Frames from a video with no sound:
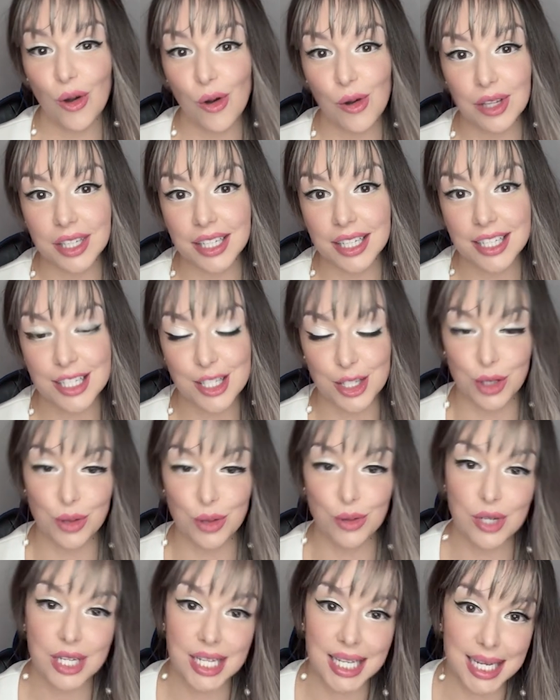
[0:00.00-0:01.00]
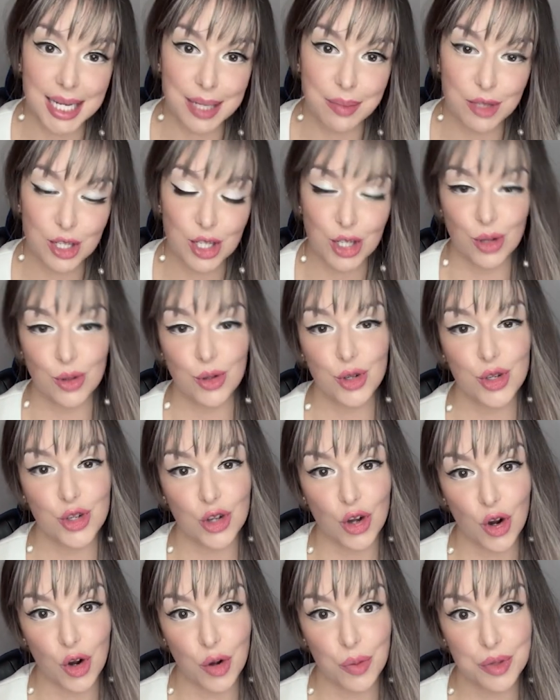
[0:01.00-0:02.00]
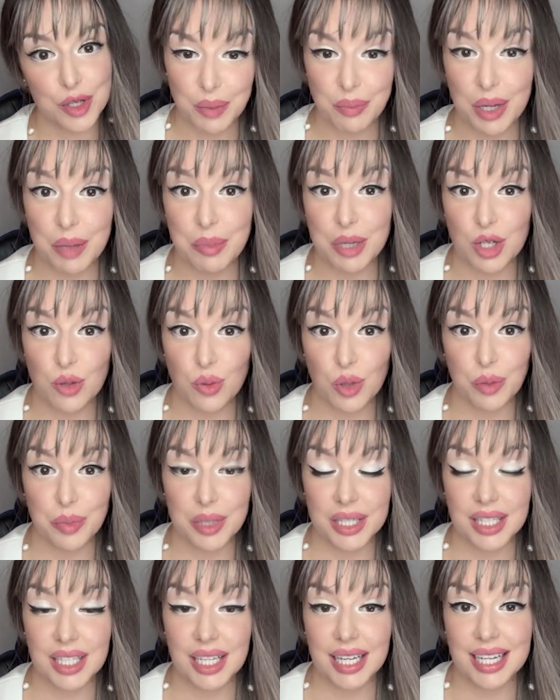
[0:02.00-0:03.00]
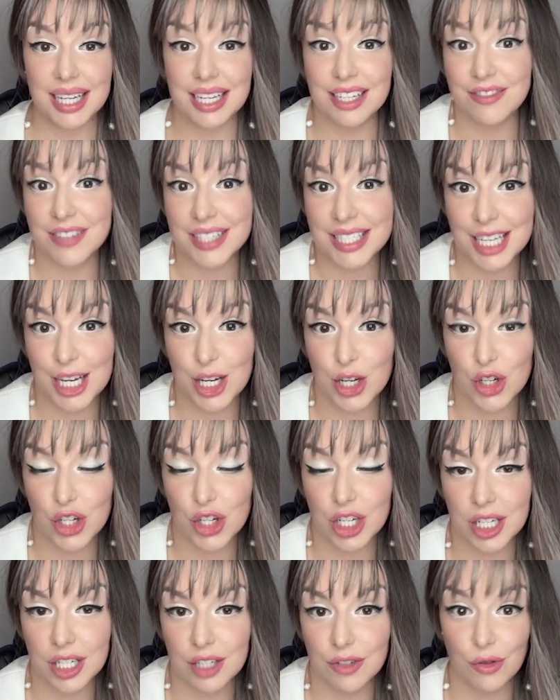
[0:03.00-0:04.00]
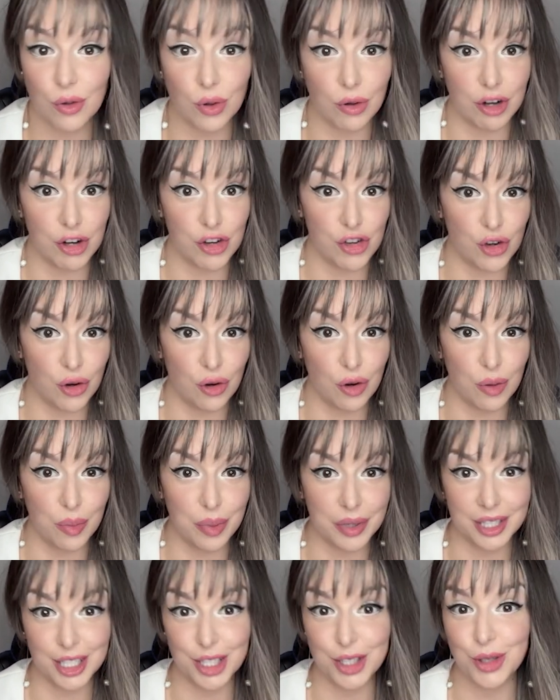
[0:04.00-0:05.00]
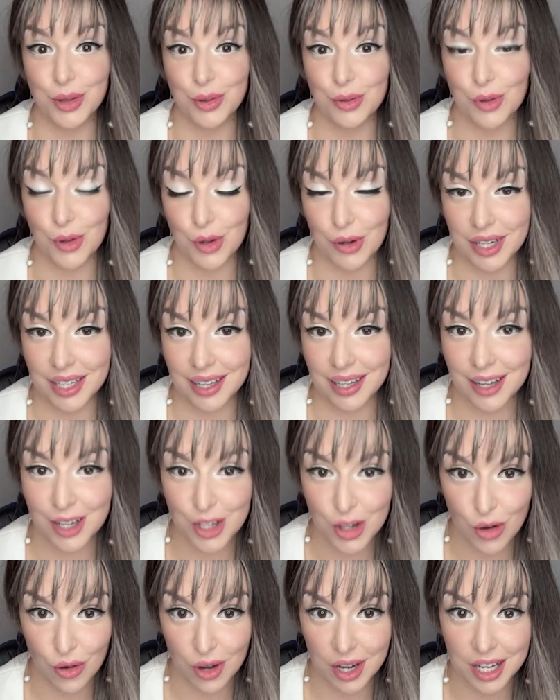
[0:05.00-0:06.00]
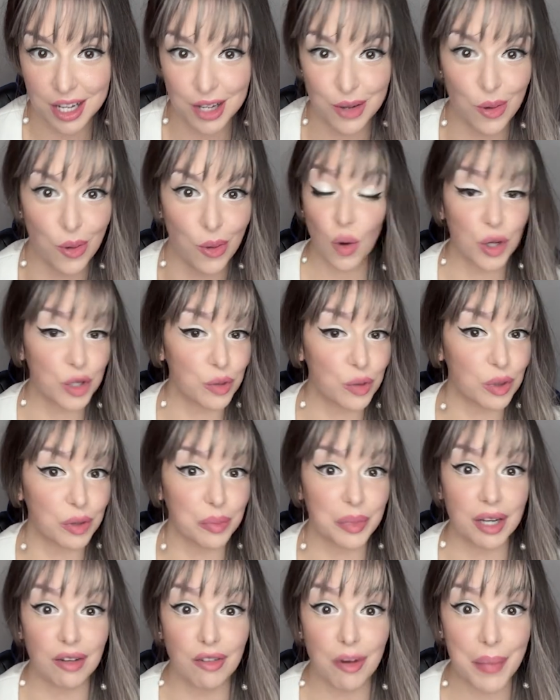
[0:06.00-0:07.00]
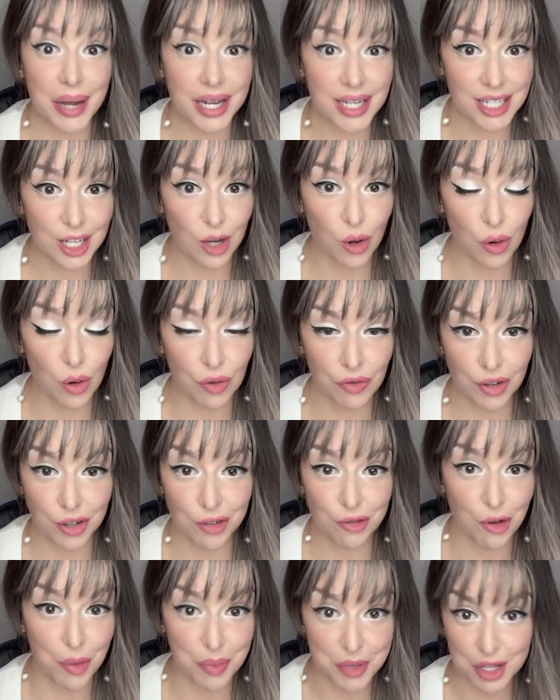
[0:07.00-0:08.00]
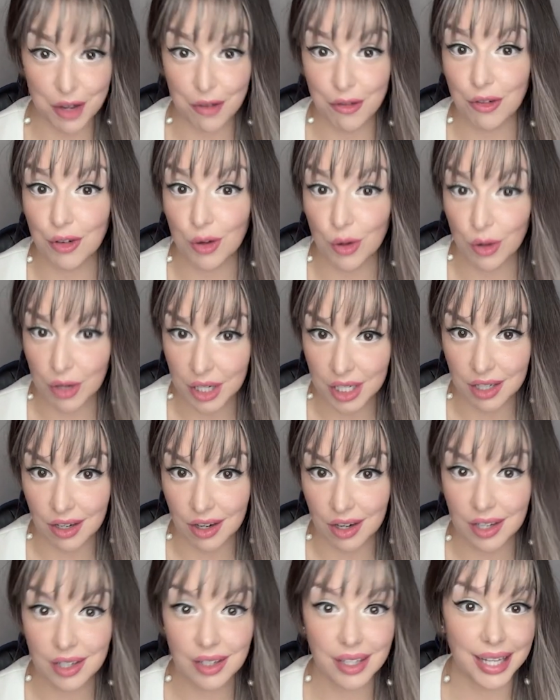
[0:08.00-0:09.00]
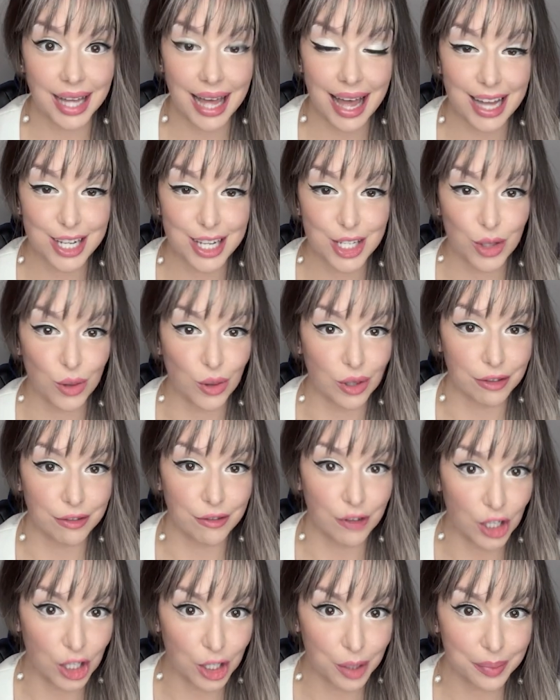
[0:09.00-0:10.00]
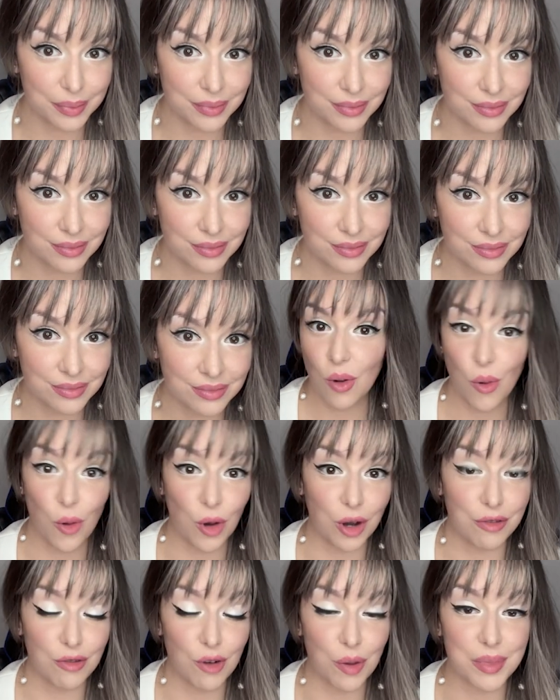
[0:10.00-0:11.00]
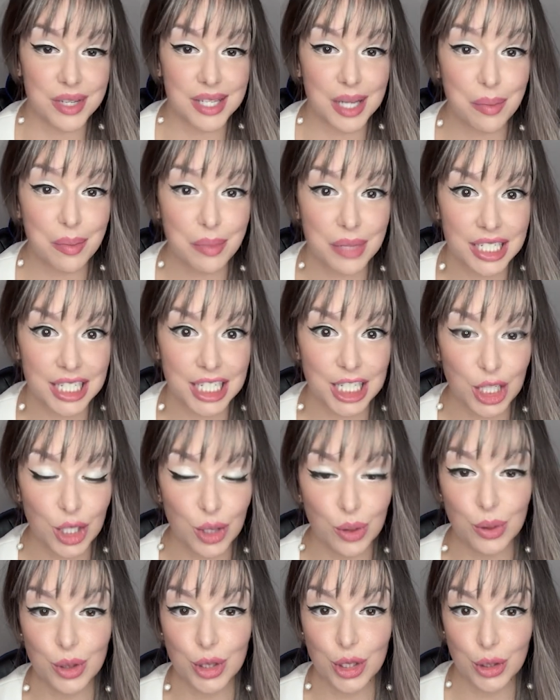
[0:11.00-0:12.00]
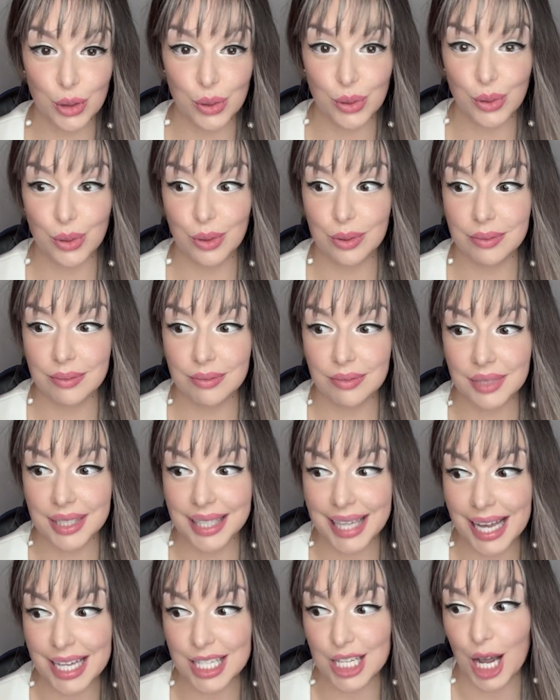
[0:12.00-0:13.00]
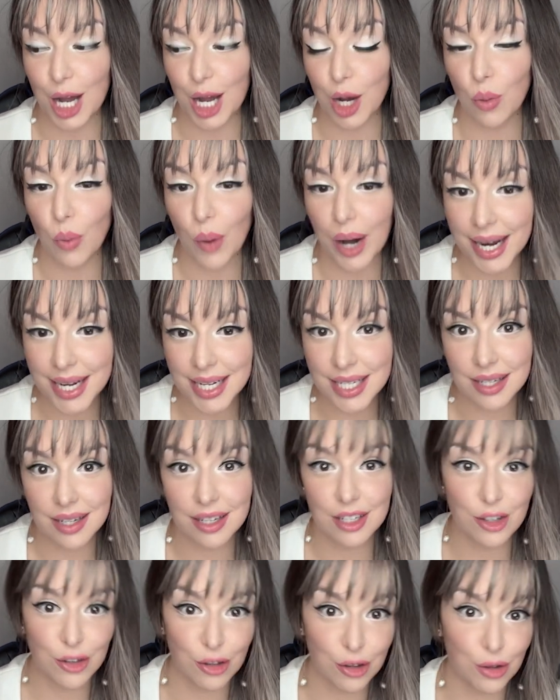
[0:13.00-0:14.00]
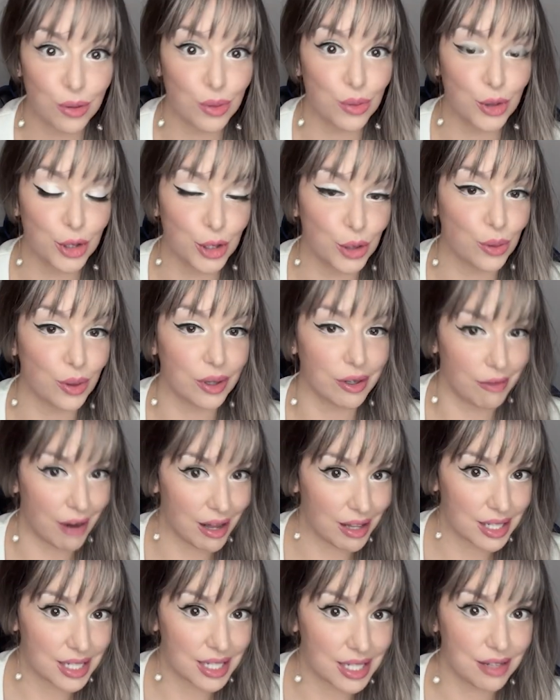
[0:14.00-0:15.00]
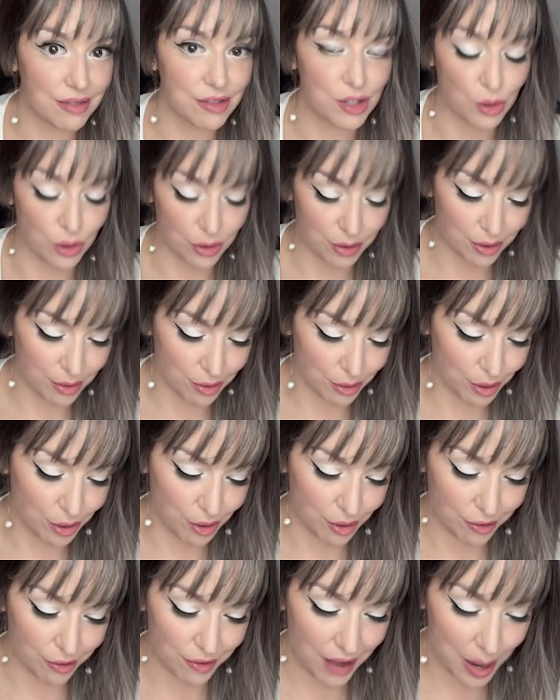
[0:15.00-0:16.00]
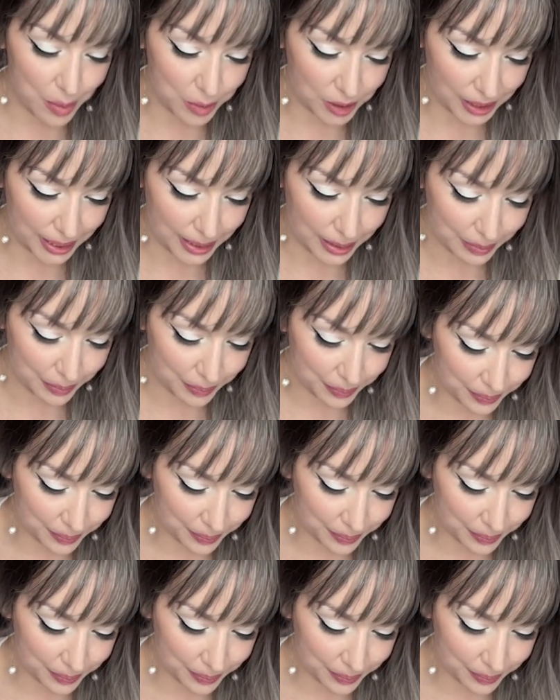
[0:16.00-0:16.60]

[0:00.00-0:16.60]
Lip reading: colleagues, new teams, new jobs. Maybe it will be the invitation for a job in a new foreign country, or it will be a romantic offer from some foreigner at your firm, or from somebody who you get acquainted through your relatives or through your family.